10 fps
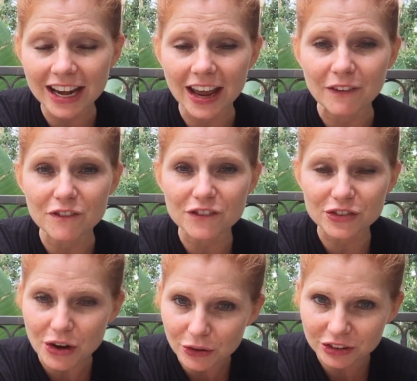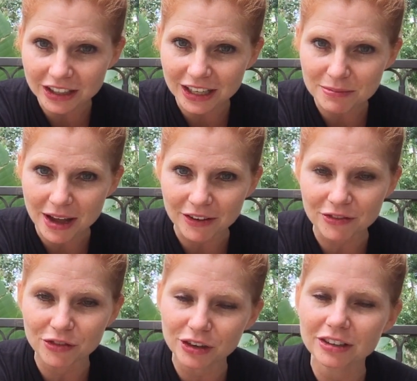and I had frozen it in my
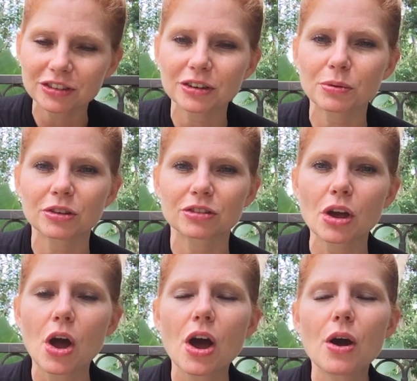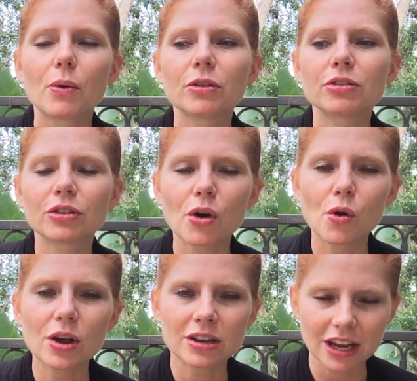freezer, which was
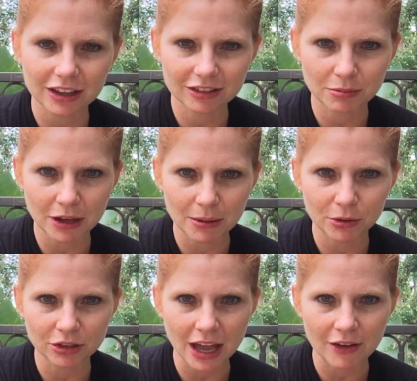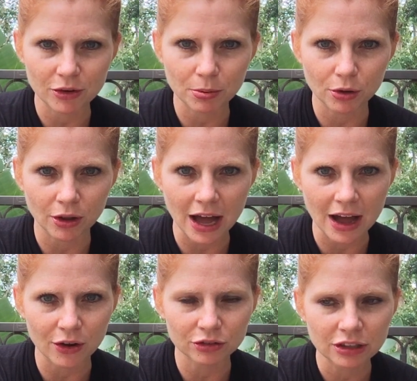so nice to be able to have to pull
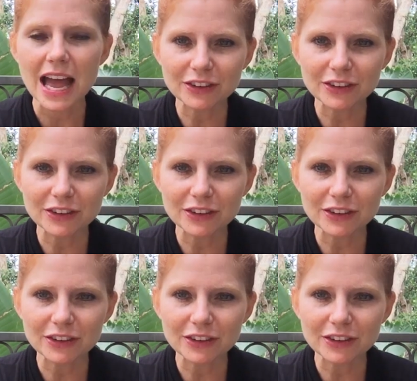out.